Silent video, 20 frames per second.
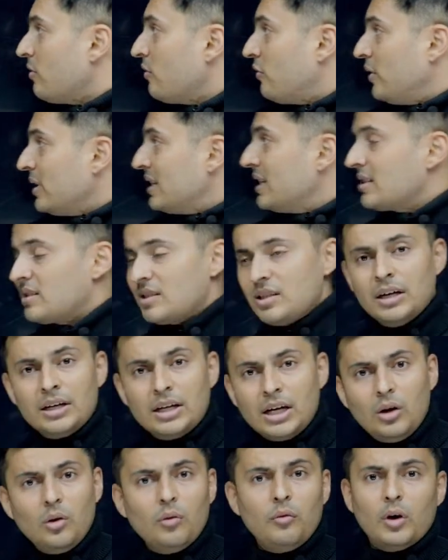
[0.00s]
Physics
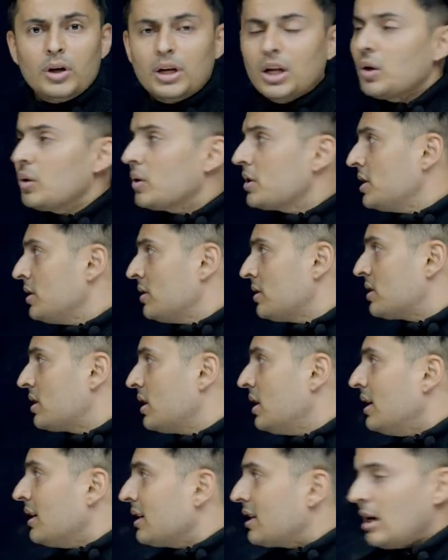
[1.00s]
30 to 40 questions.
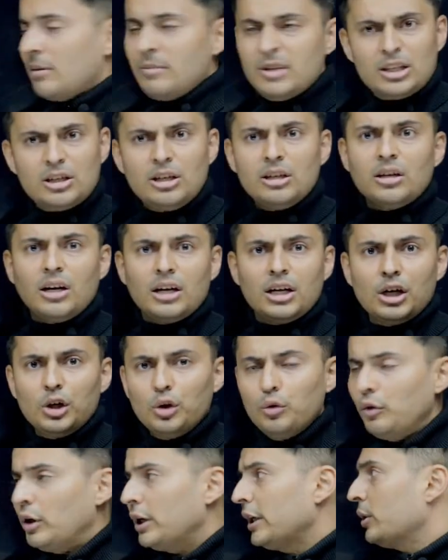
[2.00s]
Chemistry 30
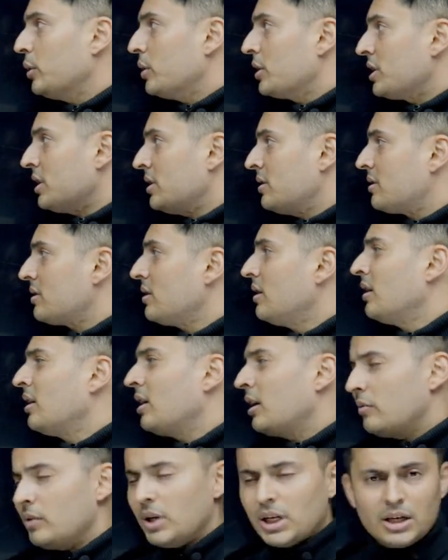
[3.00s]
to 40 questions.
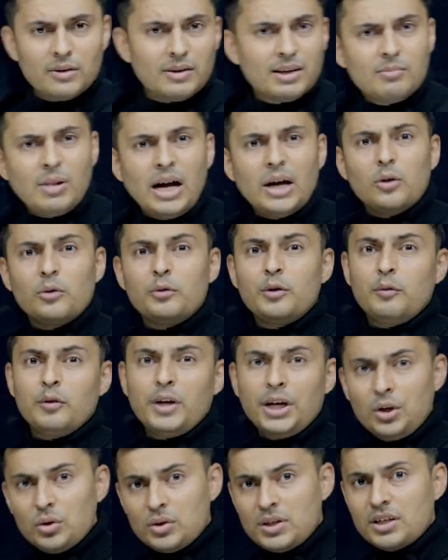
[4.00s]
If you are giving bio
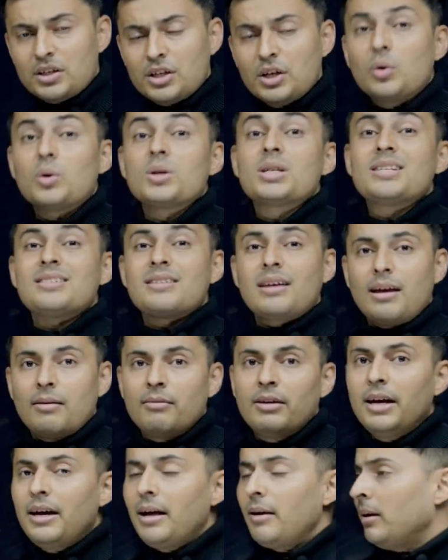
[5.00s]
50 to 60 questions
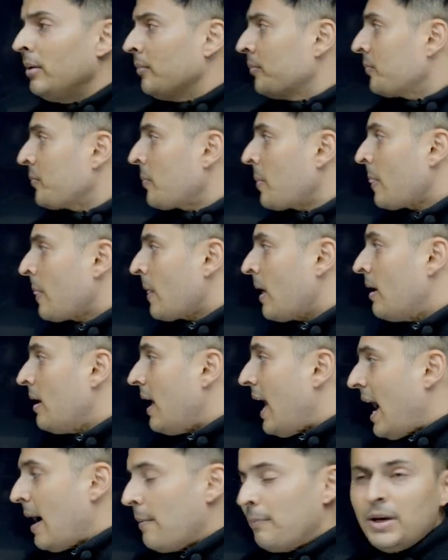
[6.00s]
every day.
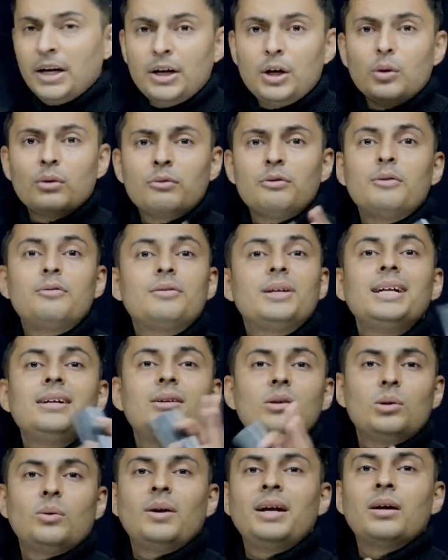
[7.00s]
Aptitude 15
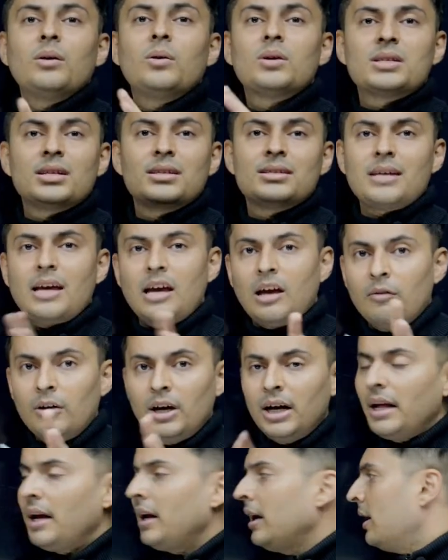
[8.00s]
to 20 questions
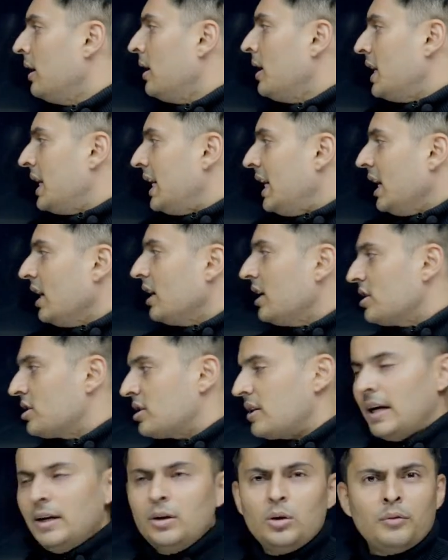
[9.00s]
every day. English
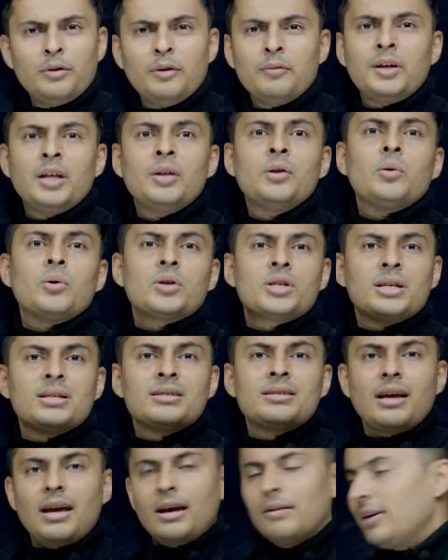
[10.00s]
10 to 15
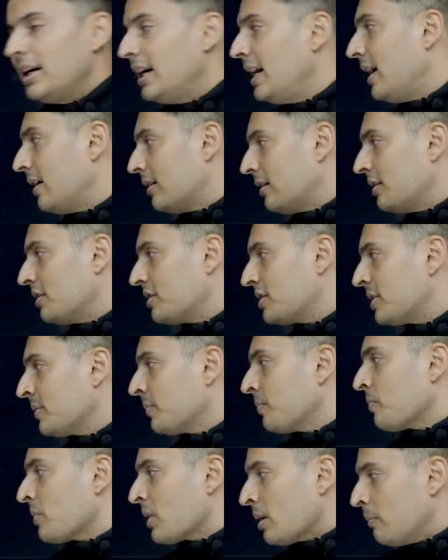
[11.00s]
questions every day at least.
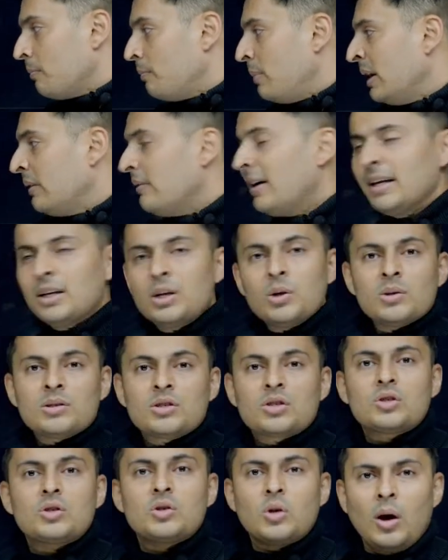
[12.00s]
PYQs
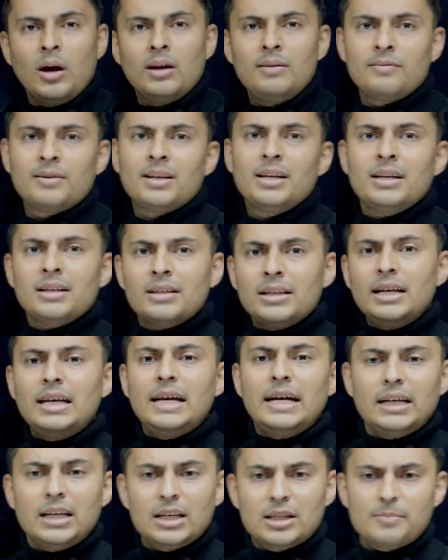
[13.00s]
solve the
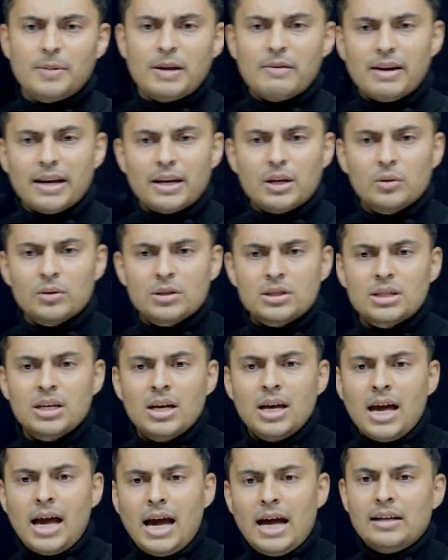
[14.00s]
latest PYQs
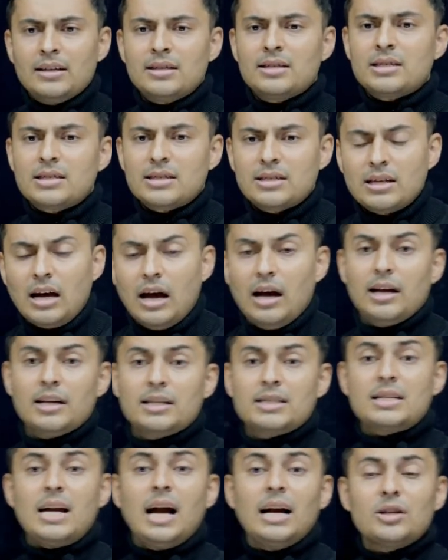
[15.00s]
and st uh,
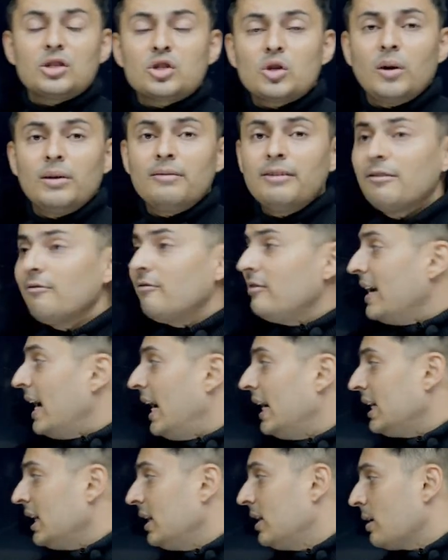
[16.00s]
start solving
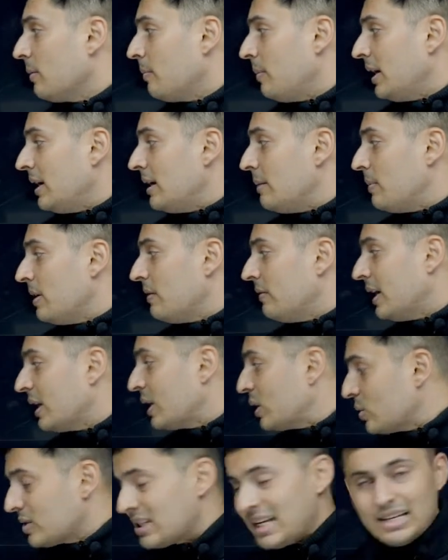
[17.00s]
VIT Triple E
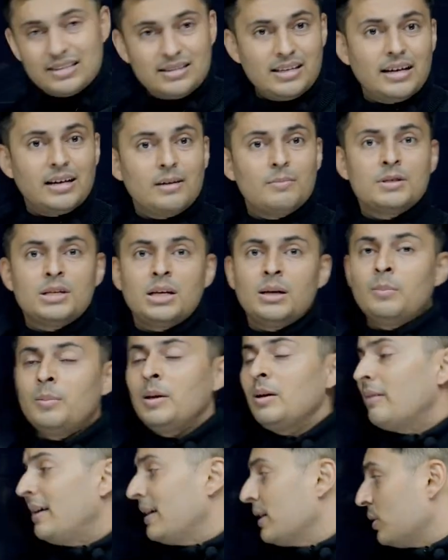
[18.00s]
PYQs, SRMJEE
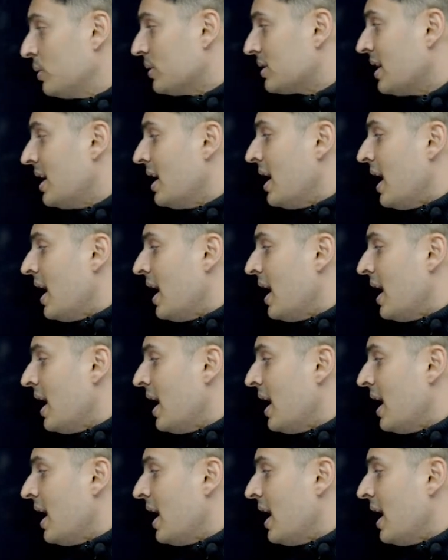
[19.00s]
PYQs